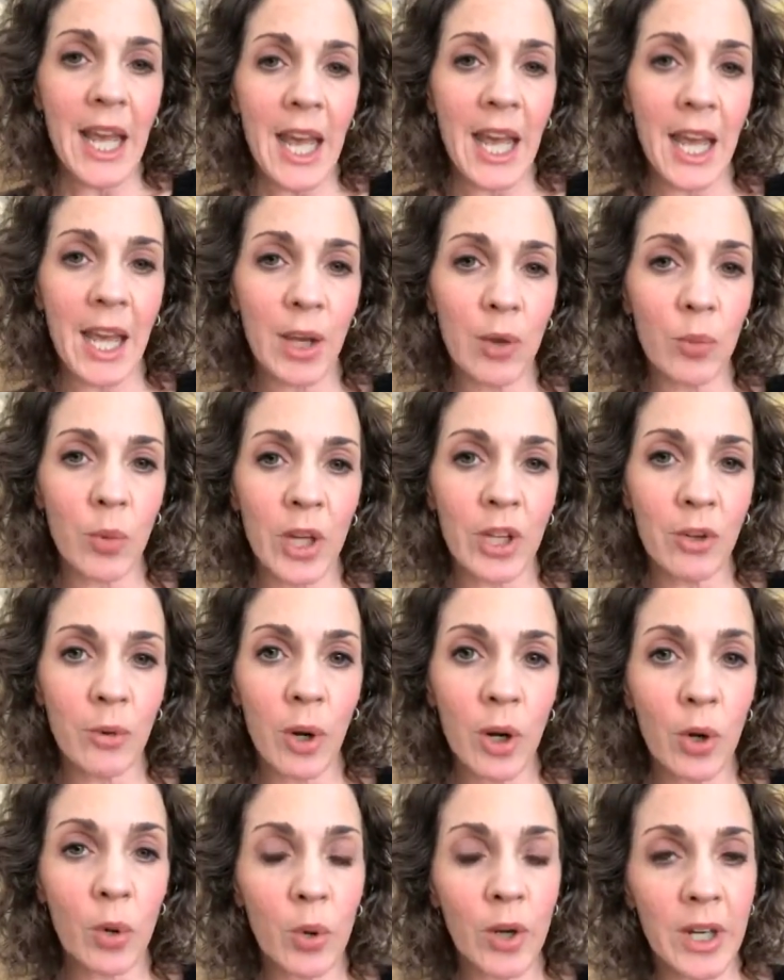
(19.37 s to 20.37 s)
And when you
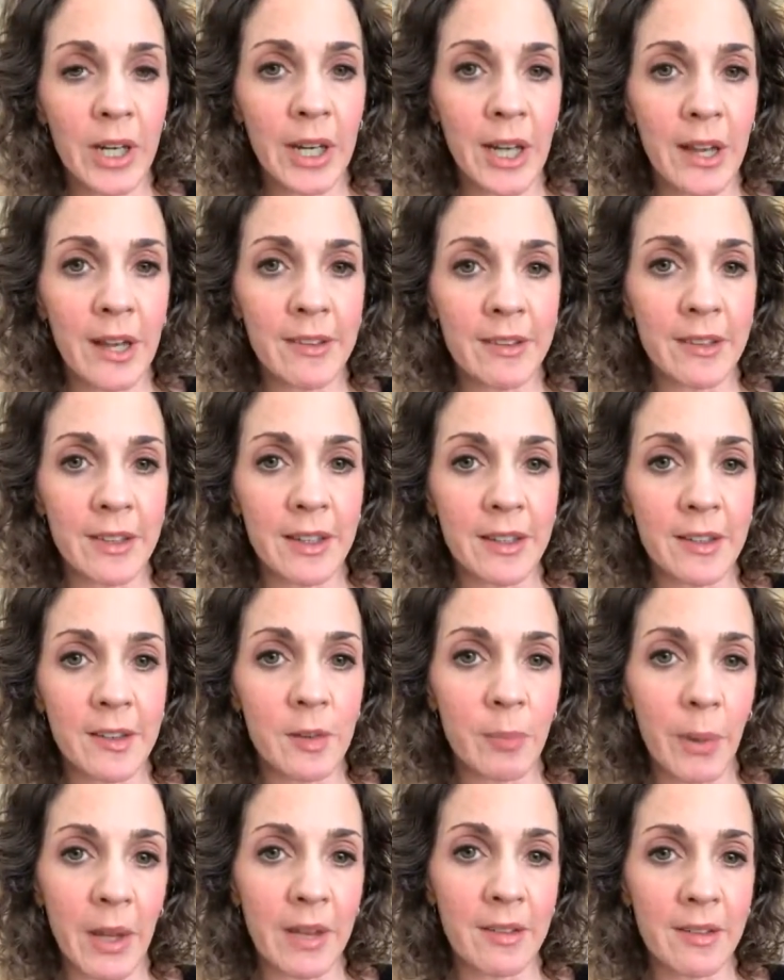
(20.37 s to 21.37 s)
are organizing
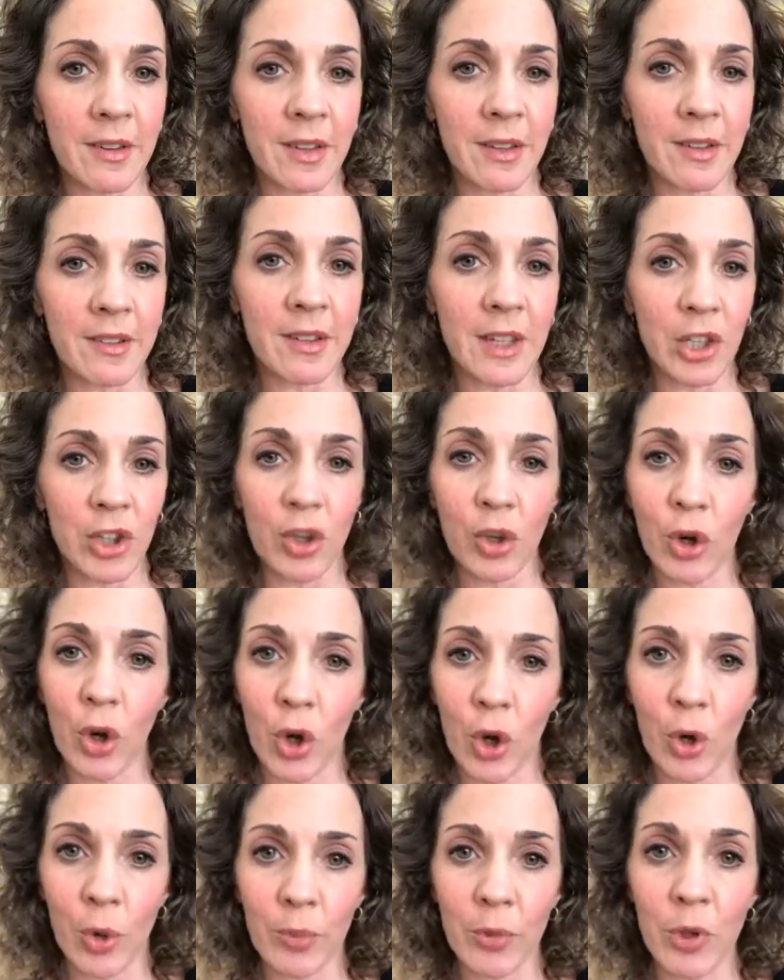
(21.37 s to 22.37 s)
spaces in your
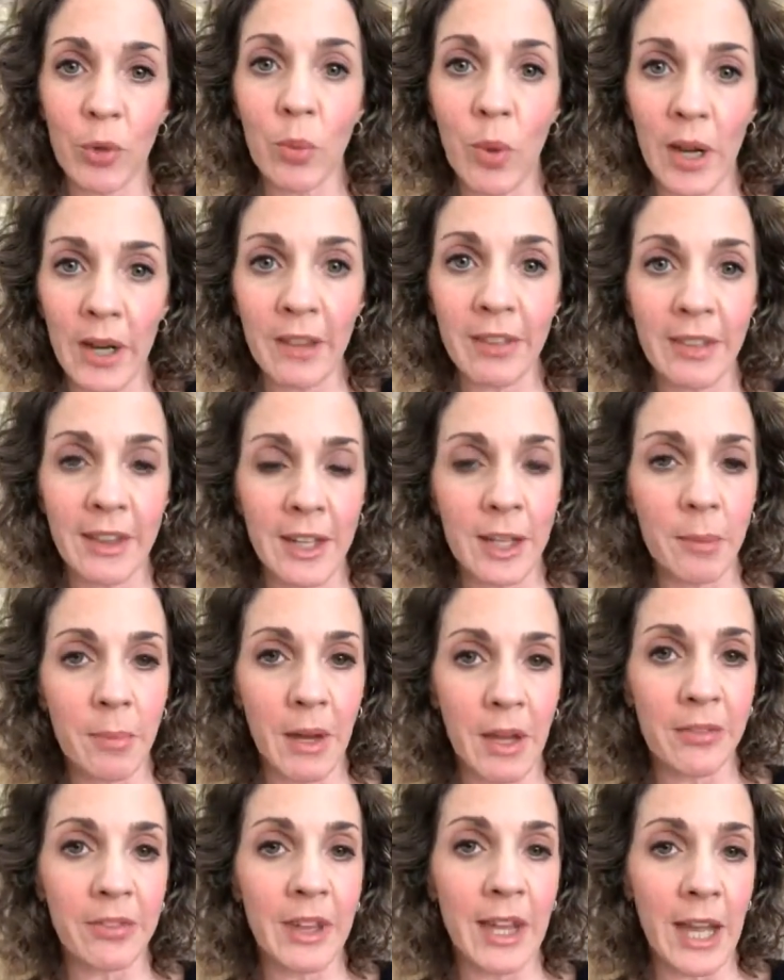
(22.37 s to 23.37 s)
home, you want to think
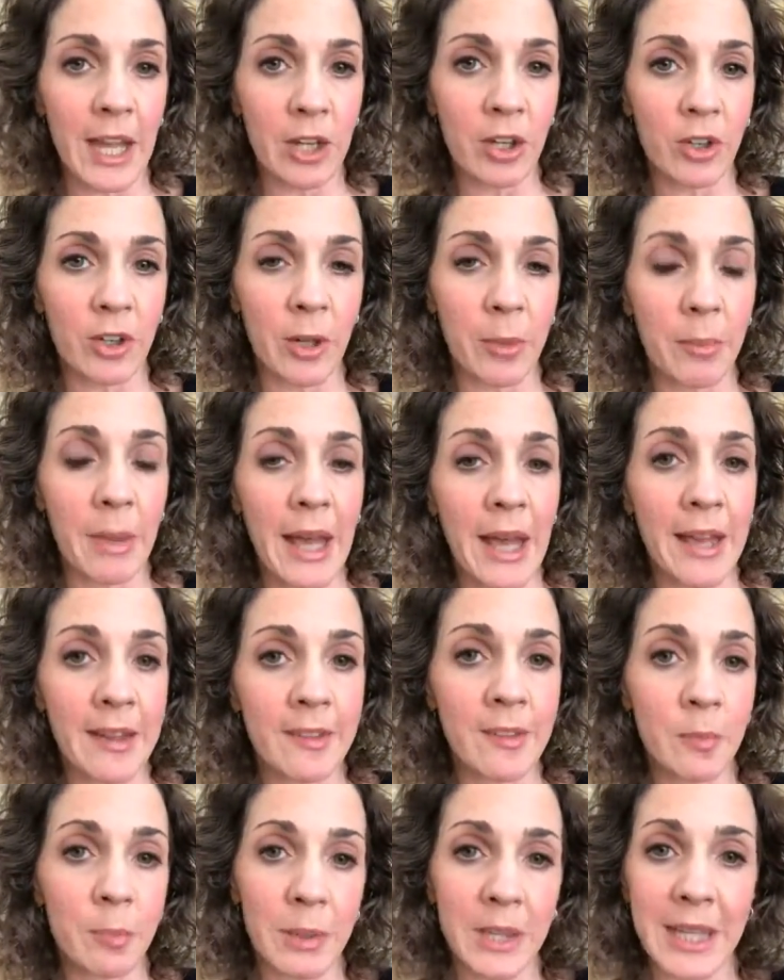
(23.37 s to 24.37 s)
about the acronym
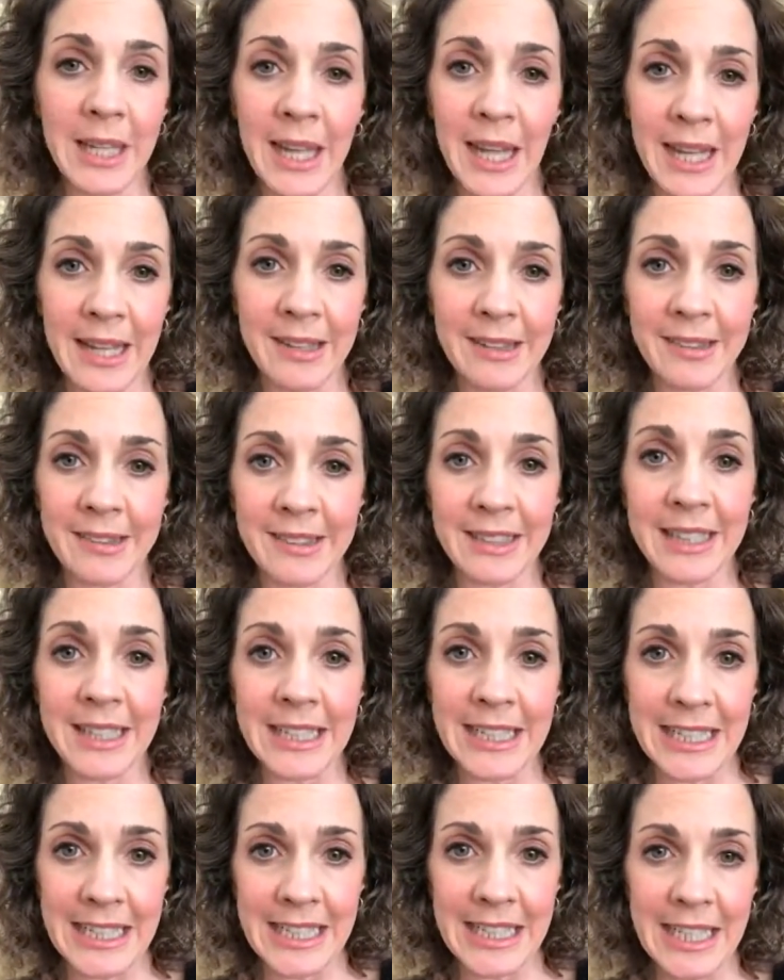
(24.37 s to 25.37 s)

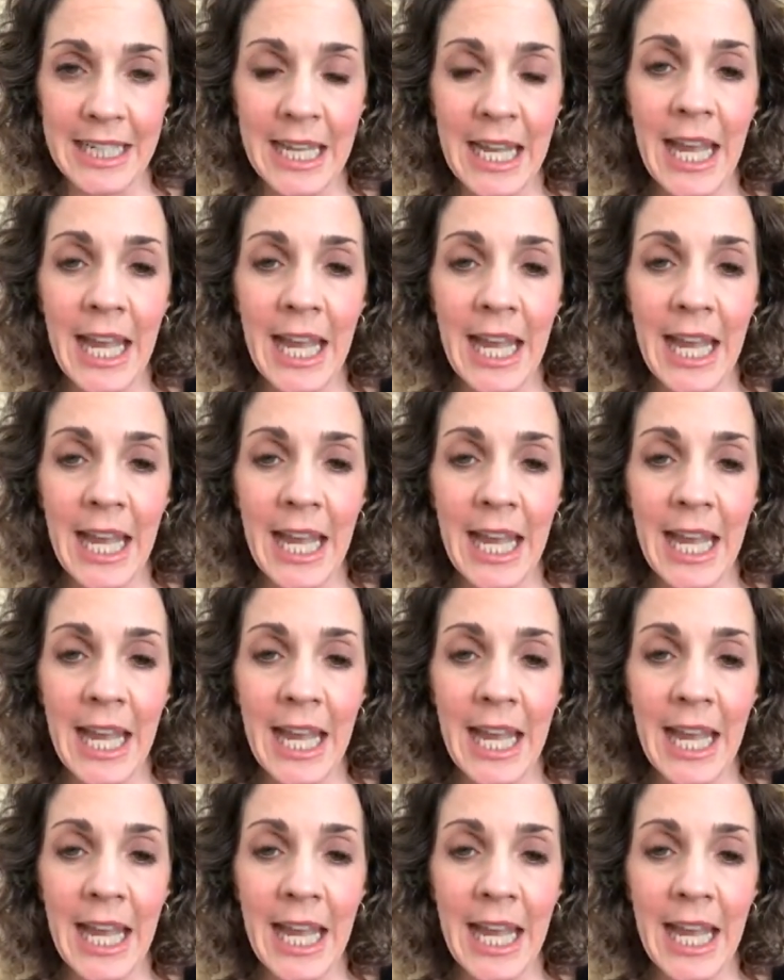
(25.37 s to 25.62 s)
SPACE,